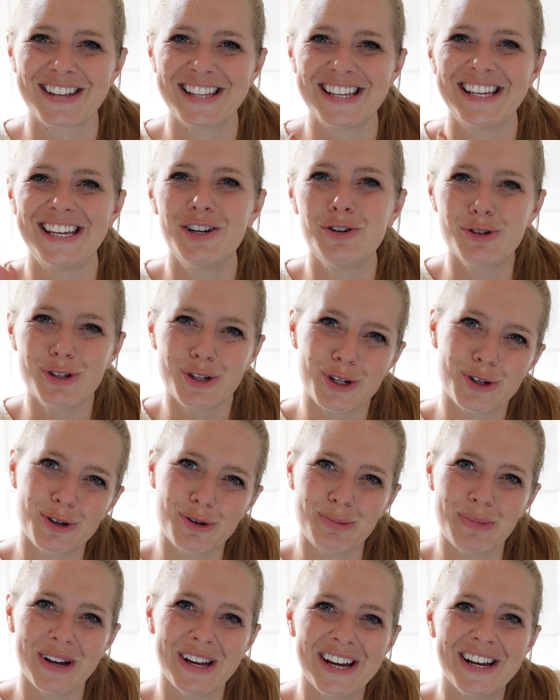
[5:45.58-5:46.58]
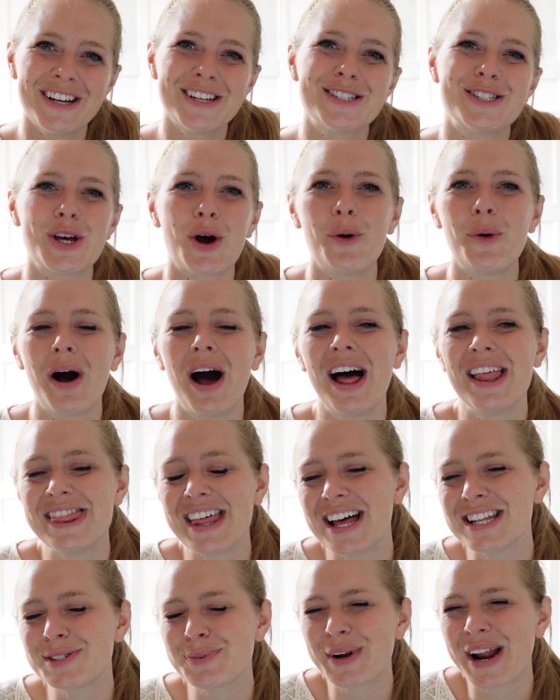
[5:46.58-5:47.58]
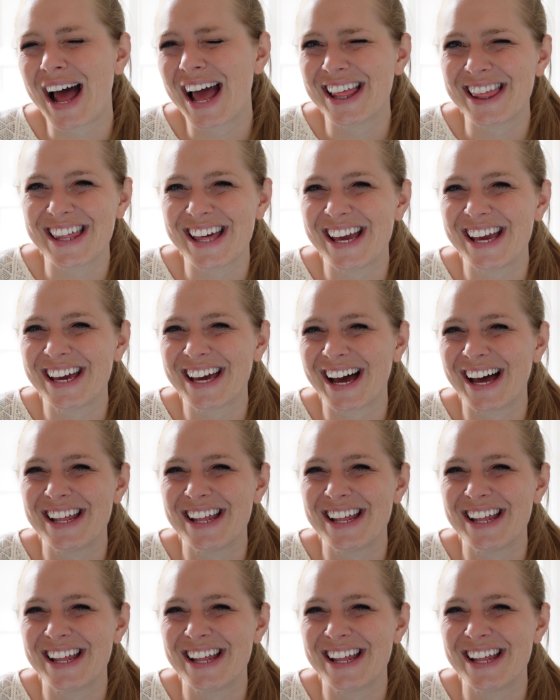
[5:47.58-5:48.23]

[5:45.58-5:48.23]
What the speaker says: YouTube. So that's what I think.